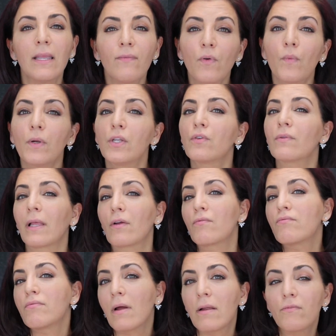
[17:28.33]
Even when you like
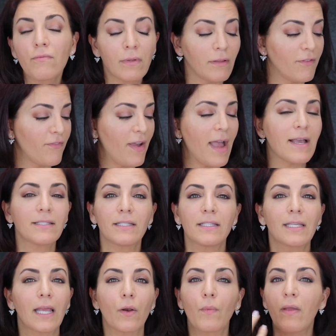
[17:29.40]
run really fast
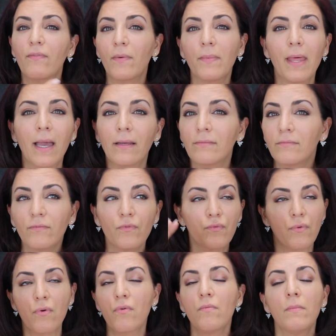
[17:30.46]
and get away from that
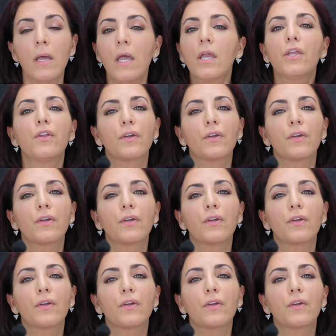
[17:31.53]
room,